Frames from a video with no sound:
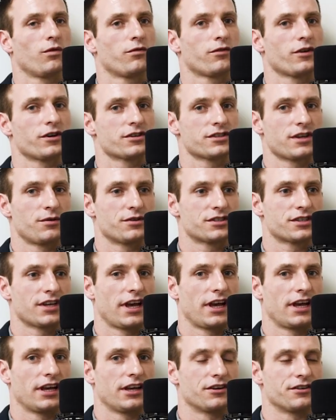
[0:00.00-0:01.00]
first, I would
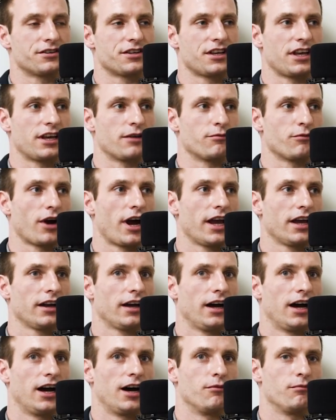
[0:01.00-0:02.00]
say your team,
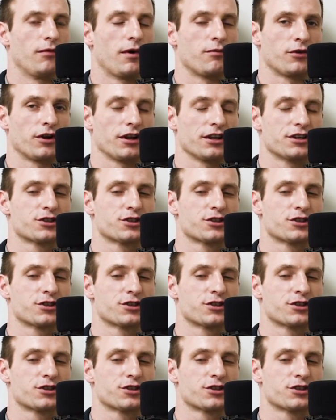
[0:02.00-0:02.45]
right? Um, I'm a really